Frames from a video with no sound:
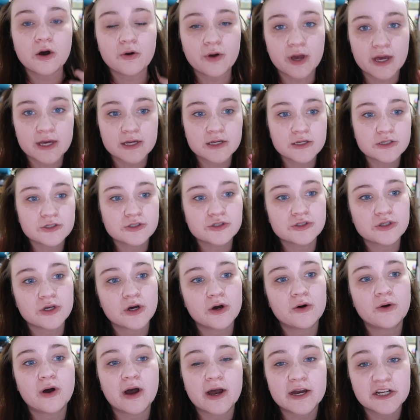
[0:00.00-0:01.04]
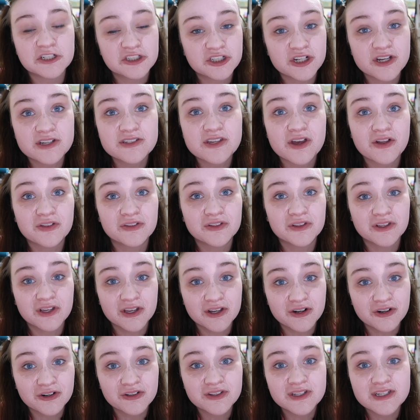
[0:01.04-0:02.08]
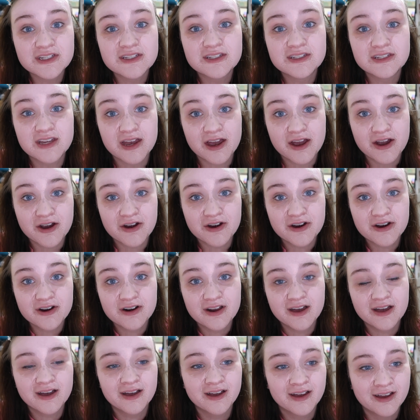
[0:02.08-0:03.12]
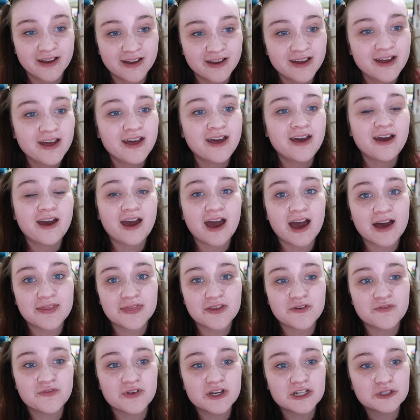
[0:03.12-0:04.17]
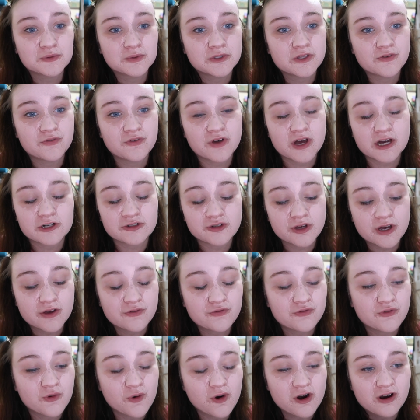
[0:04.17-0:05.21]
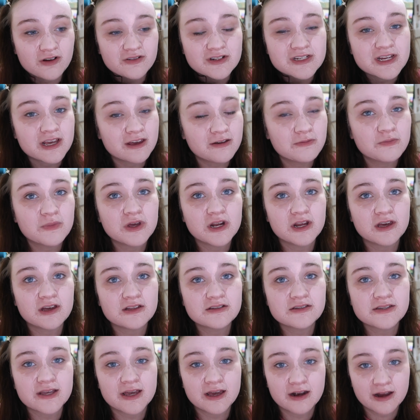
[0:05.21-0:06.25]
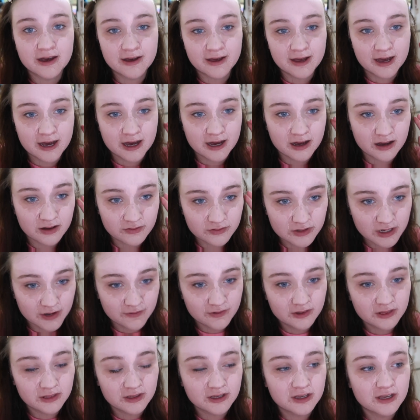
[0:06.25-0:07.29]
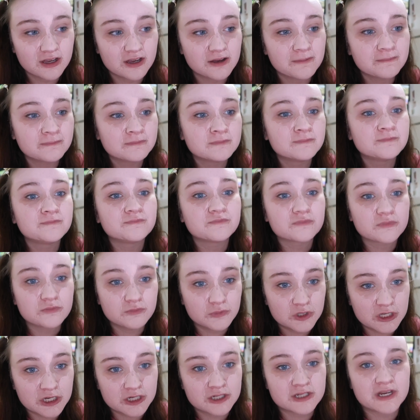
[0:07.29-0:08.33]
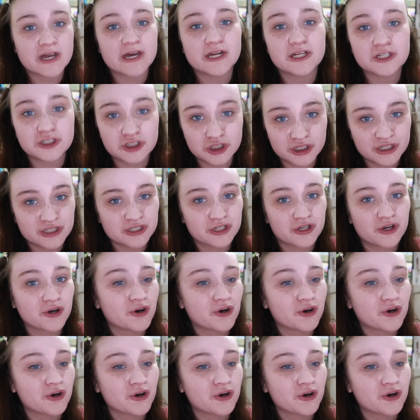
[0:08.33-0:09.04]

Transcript: Okay, so I just literally stared at the fish with a flashlight for 10 minutes and I have definitely decided she's a